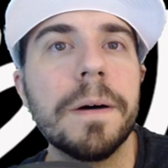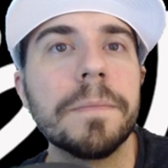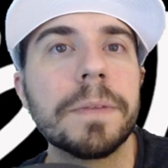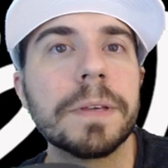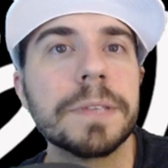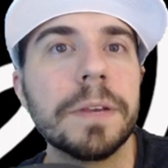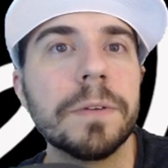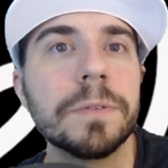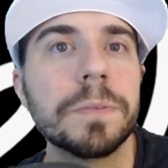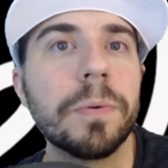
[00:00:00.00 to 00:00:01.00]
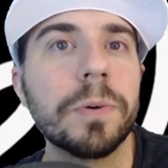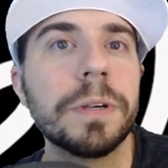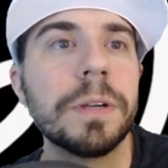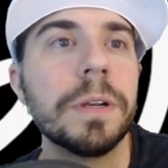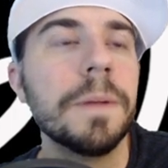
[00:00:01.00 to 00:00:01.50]
Because I know it's
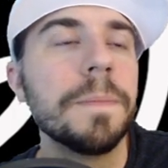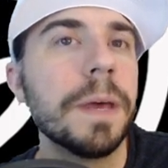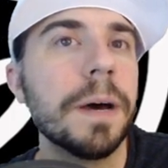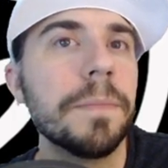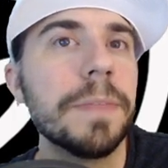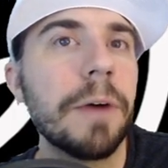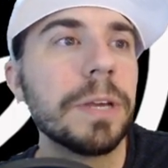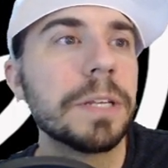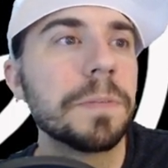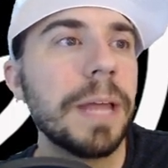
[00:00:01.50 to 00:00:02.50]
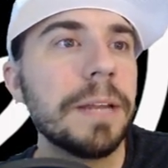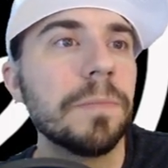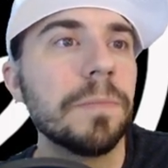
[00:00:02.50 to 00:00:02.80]
important. Now we get to platinum,